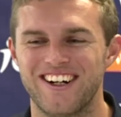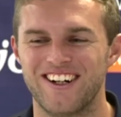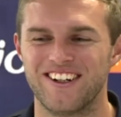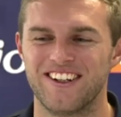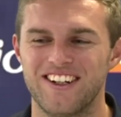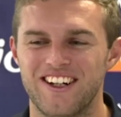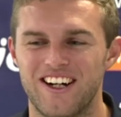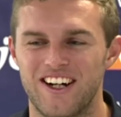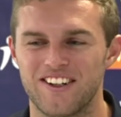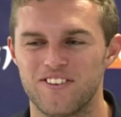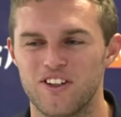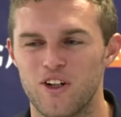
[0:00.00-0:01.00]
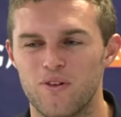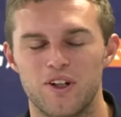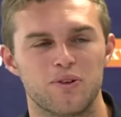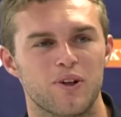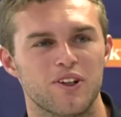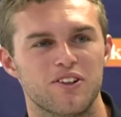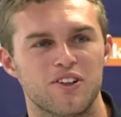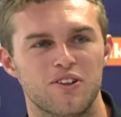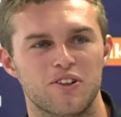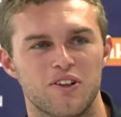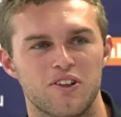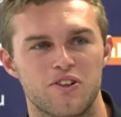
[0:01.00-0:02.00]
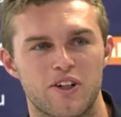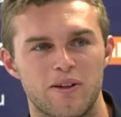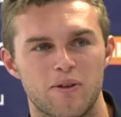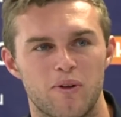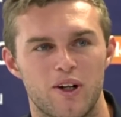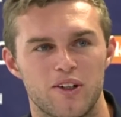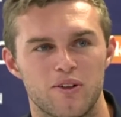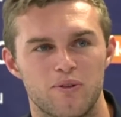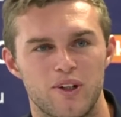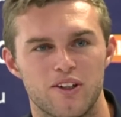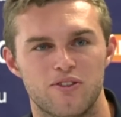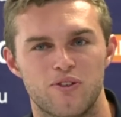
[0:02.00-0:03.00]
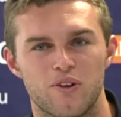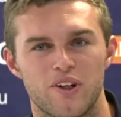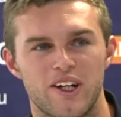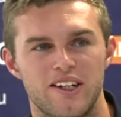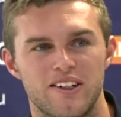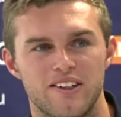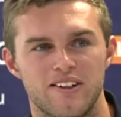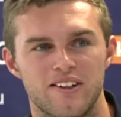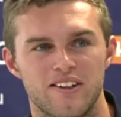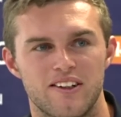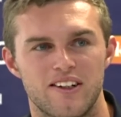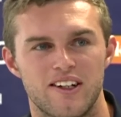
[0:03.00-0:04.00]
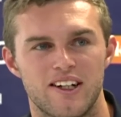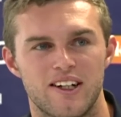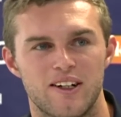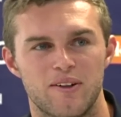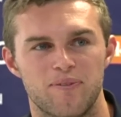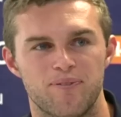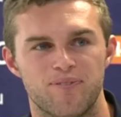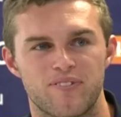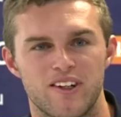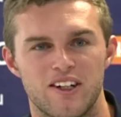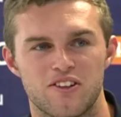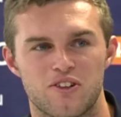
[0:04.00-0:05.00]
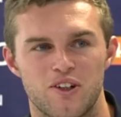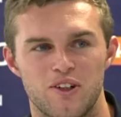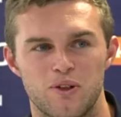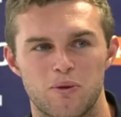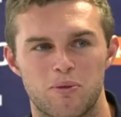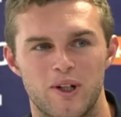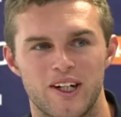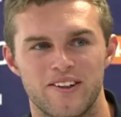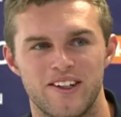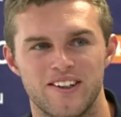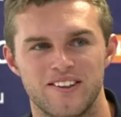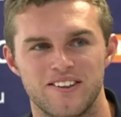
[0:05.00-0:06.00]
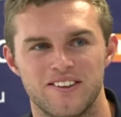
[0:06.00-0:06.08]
I I always wanted to. It was always a dream of mine to wear the 14, and um, yeah, just trying to do it proud now.